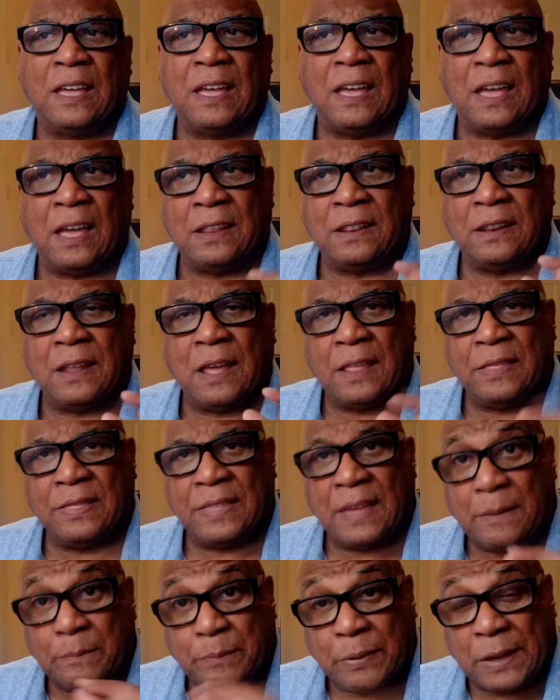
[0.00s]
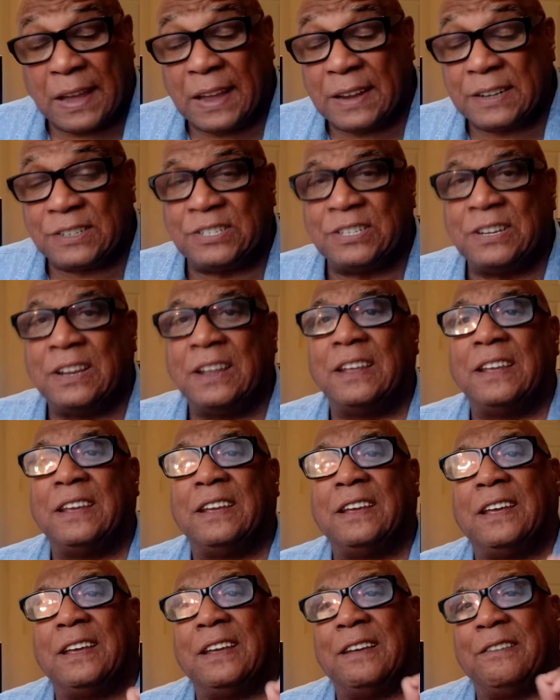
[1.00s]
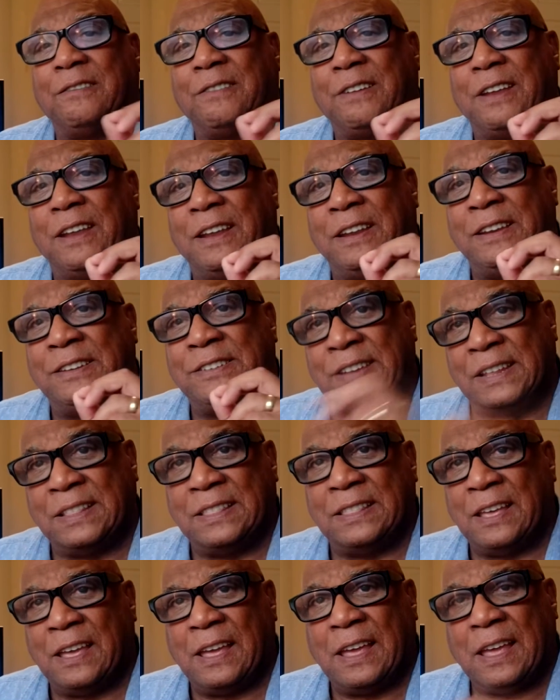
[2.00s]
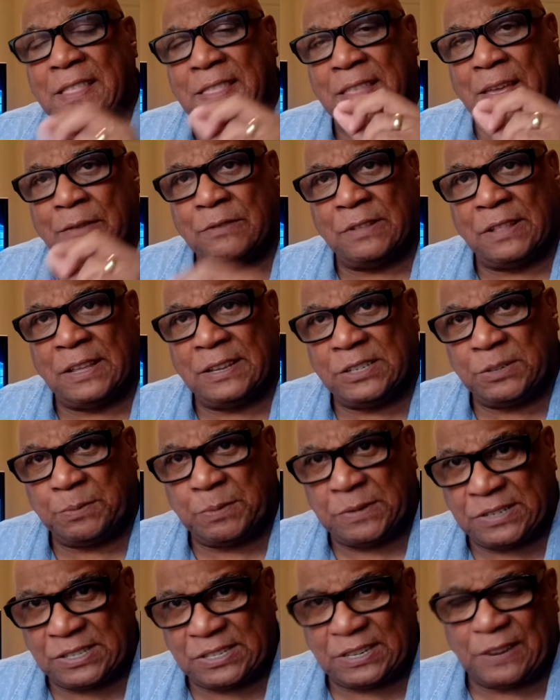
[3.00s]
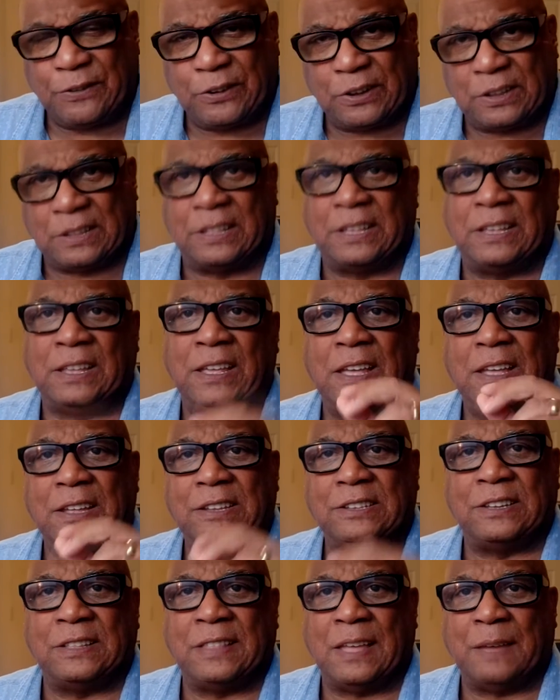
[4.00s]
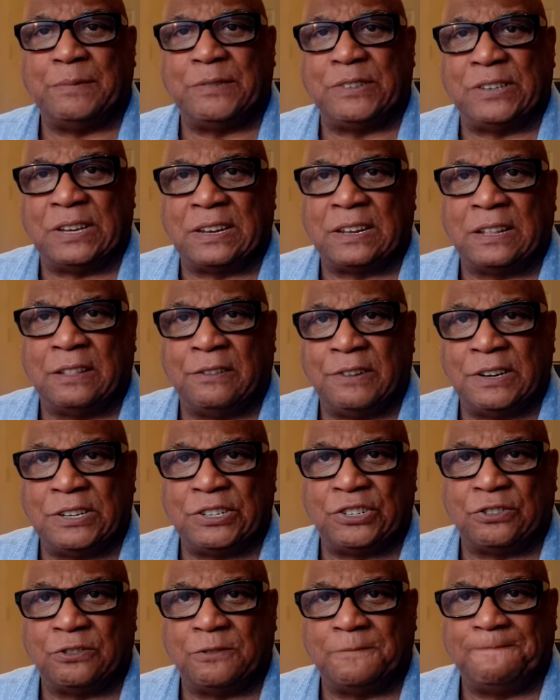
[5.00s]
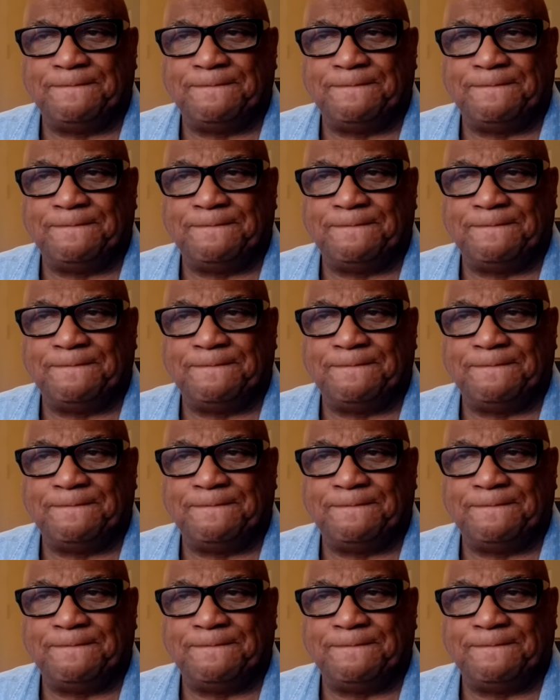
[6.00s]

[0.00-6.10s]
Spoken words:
And that patch is in there, and that relates specifically to that particular issue.